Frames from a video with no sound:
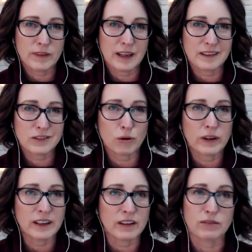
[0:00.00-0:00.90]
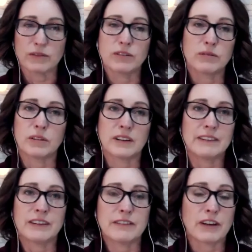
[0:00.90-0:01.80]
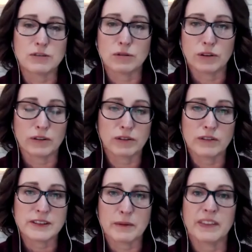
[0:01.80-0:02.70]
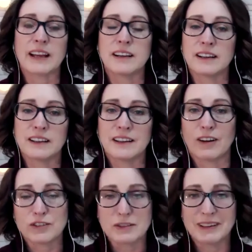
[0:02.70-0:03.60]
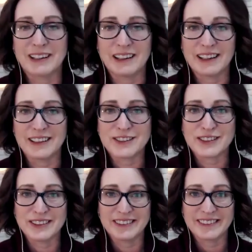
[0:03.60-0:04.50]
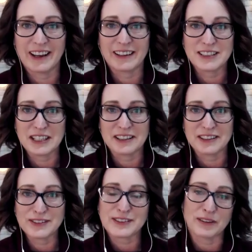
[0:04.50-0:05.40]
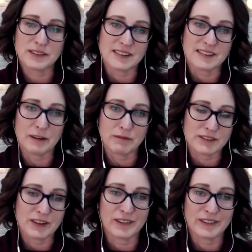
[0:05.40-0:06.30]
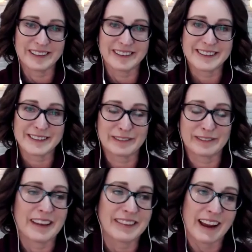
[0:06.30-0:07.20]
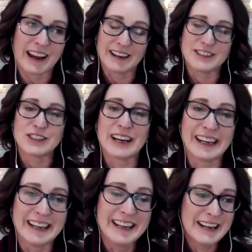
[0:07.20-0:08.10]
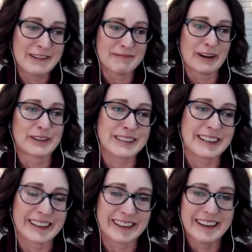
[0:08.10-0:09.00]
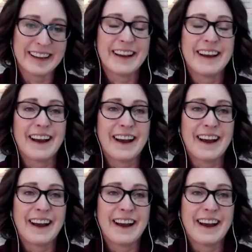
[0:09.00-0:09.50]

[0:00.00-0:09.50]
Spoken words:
talking it through, well, even if I talk it through with someone, that ultimately leads to like tears, so it's the same result. Sort of like that energy, emotion. Yeah.